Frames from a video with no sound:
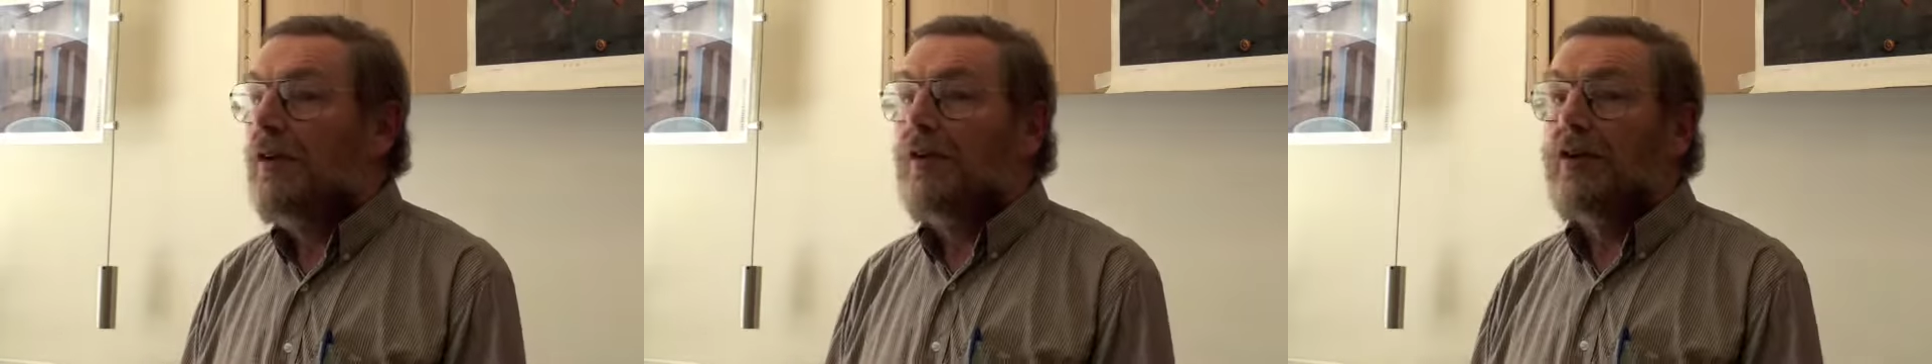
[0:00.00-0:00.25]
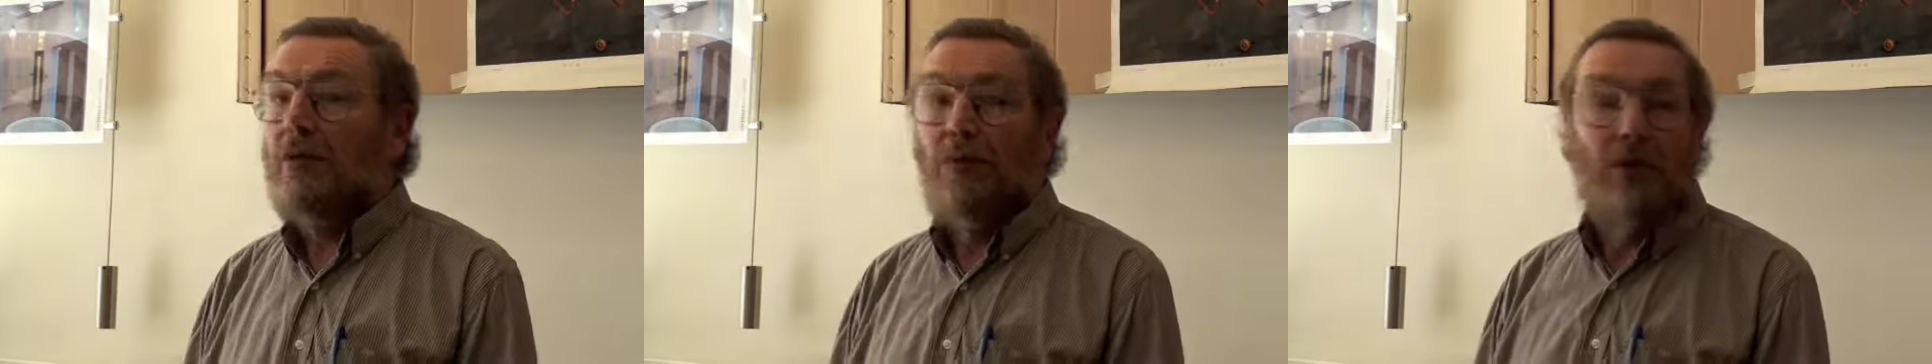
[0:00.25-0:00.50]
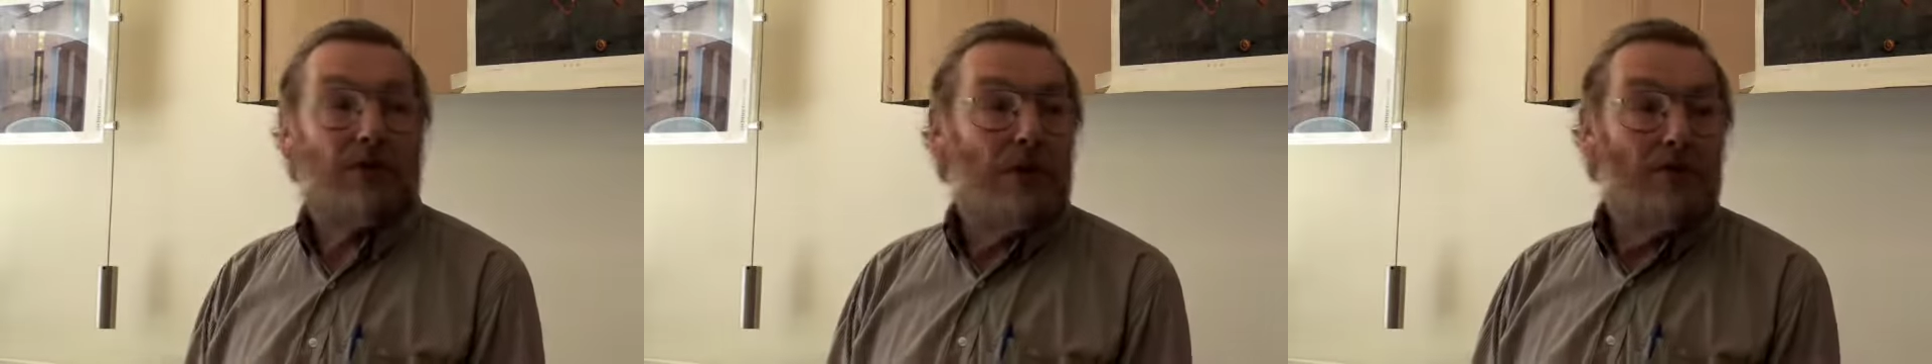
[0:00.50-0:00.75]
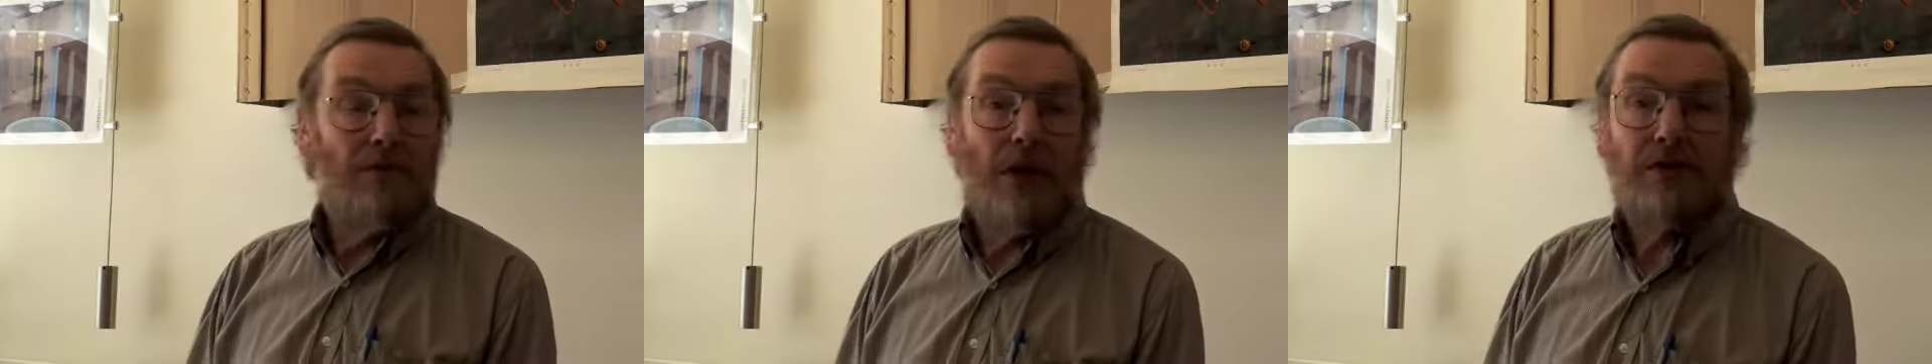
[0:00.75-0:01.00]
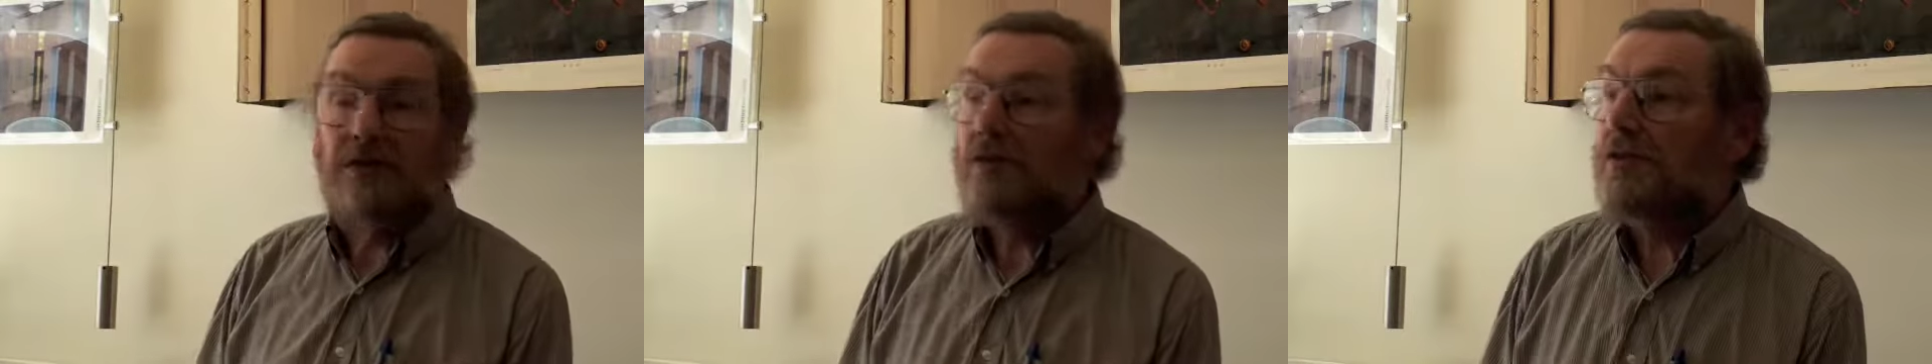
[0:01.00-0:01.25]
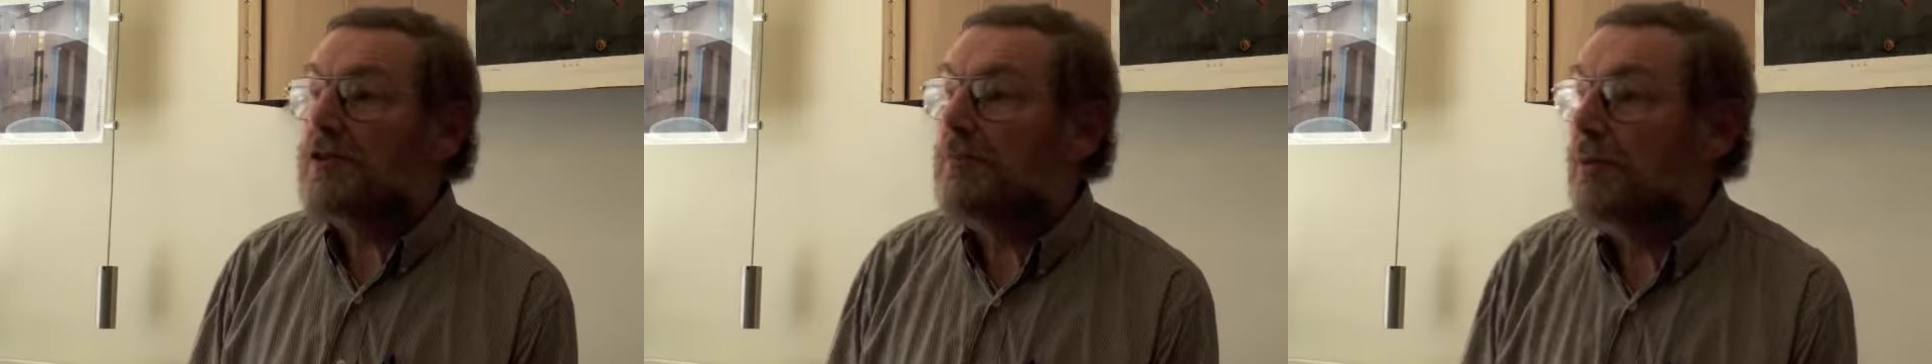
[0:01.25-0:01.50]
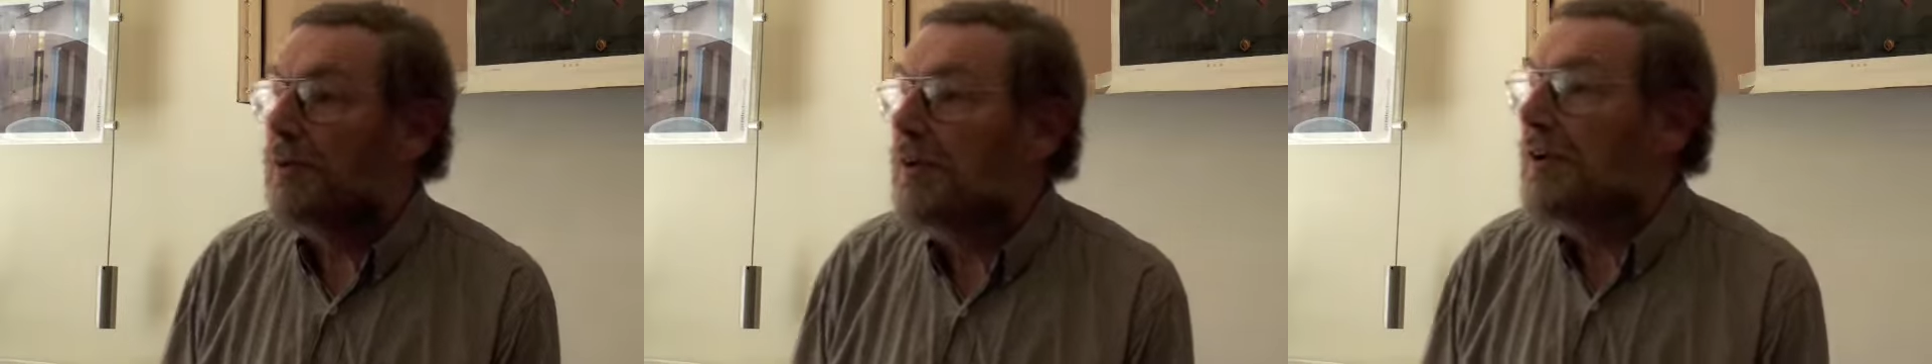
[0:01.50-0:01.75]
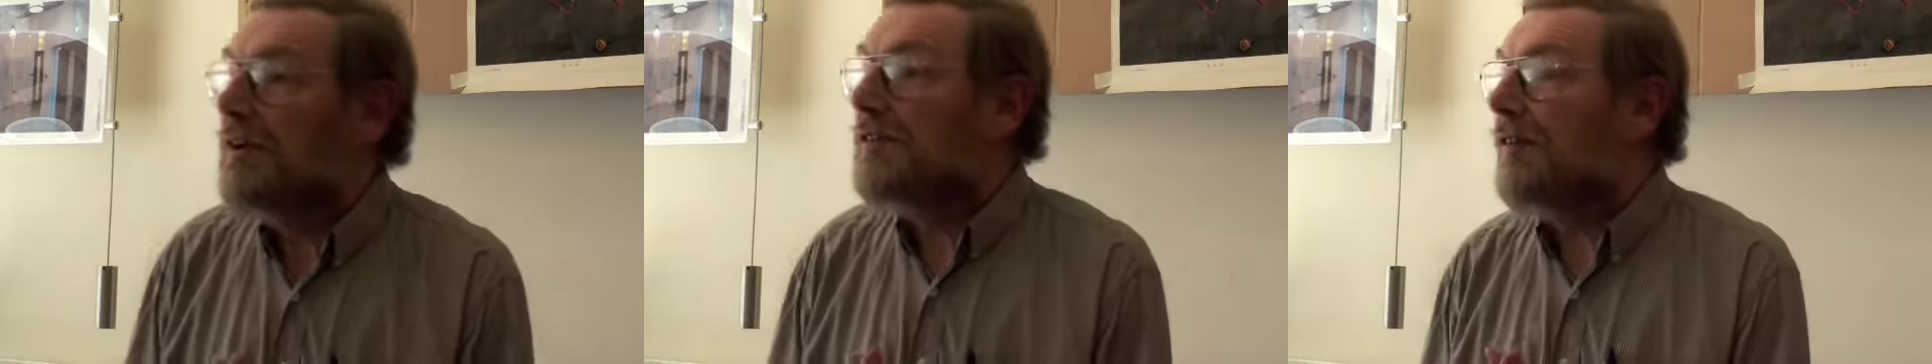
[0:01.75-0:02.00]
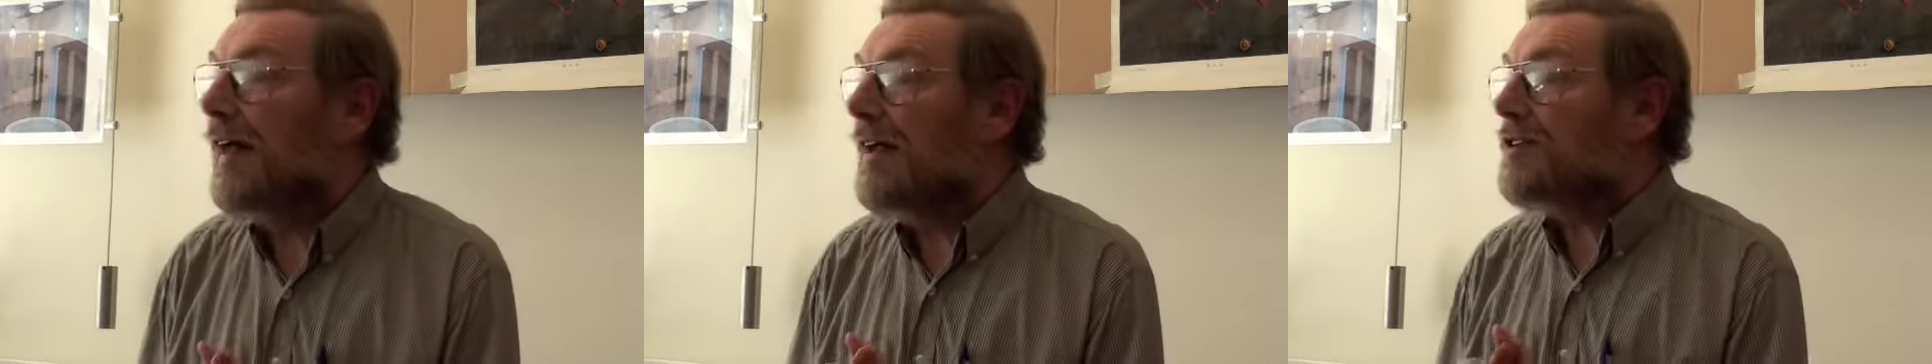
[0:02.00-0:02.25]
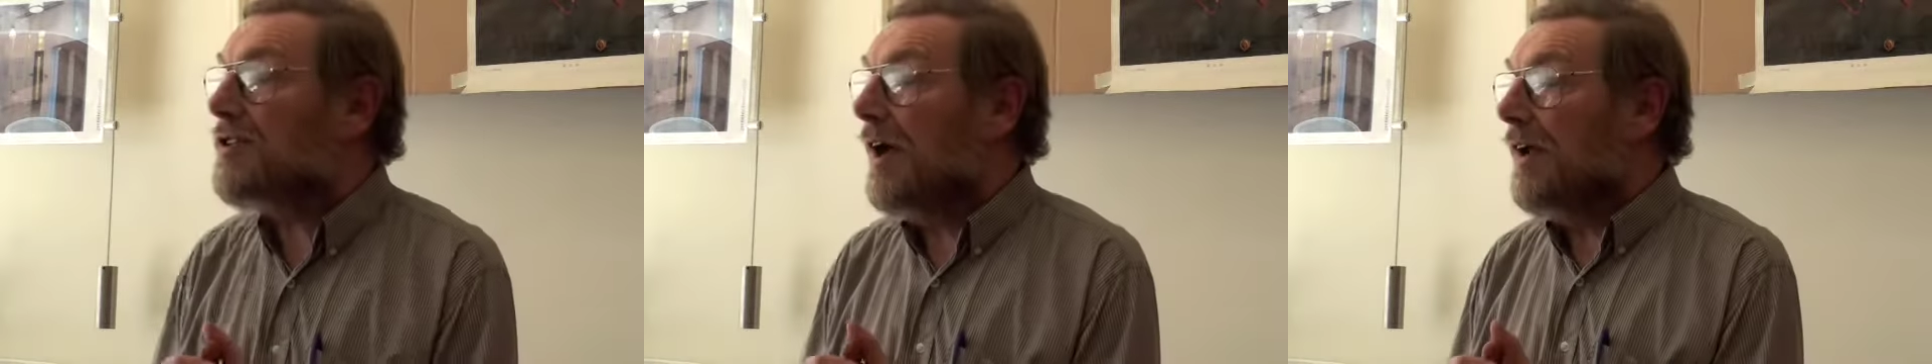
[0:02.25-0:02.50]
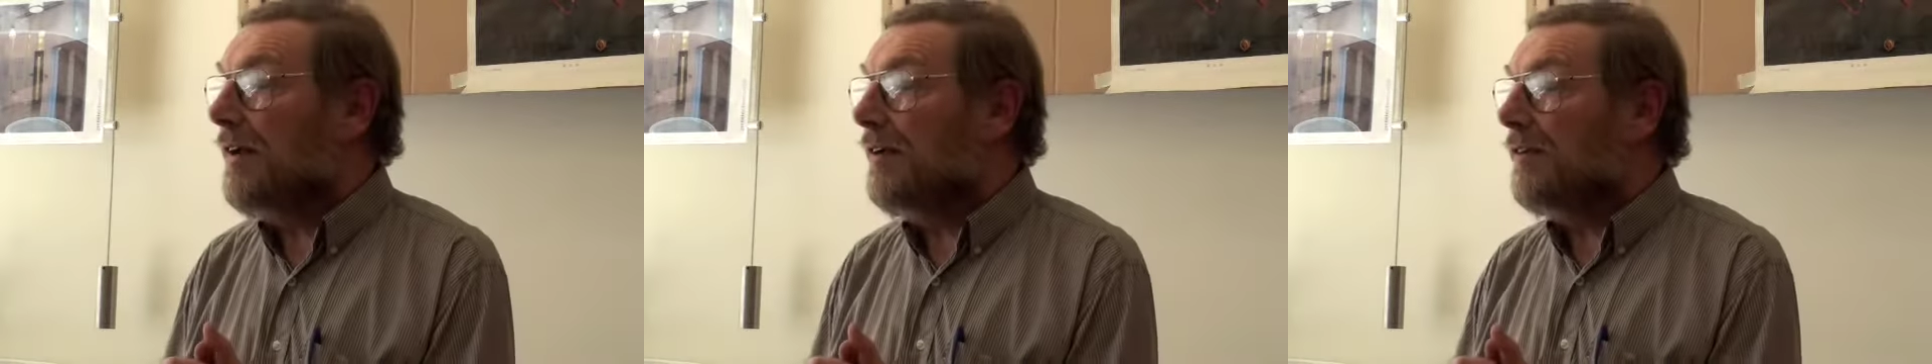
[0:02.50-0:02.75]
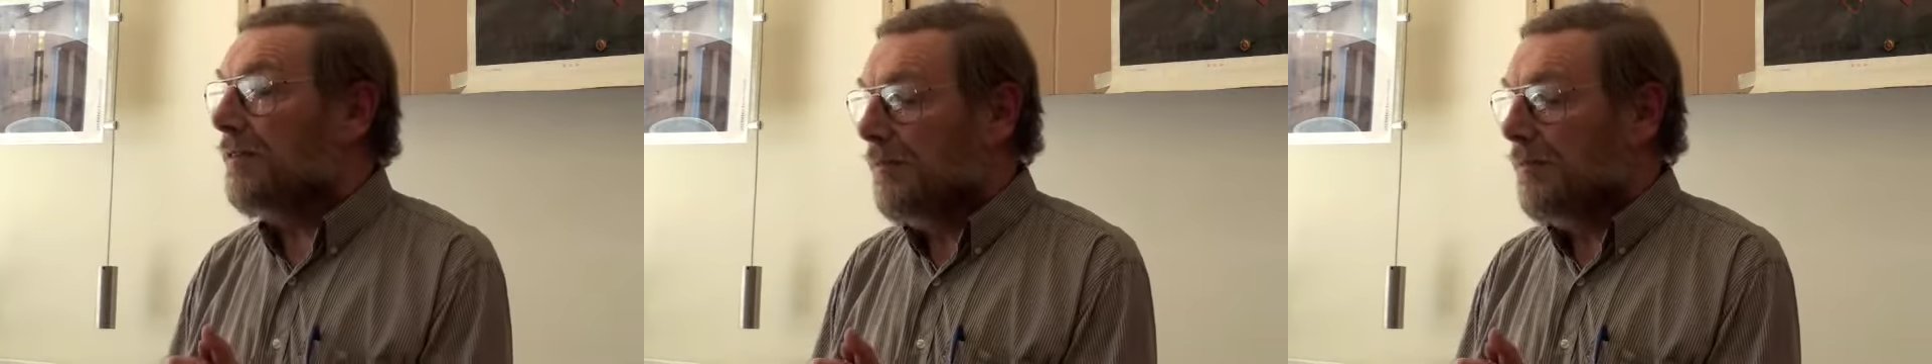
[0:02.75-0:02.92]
that are most suitable to that change.